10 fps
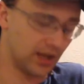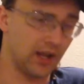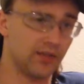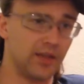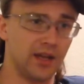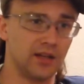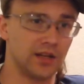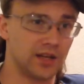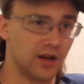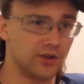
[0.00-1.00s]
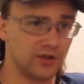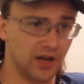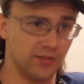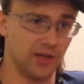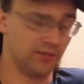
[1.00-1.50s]
And then a character
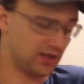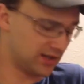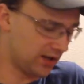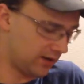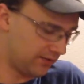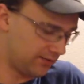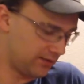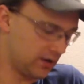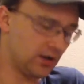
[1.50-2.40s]
that I made myself,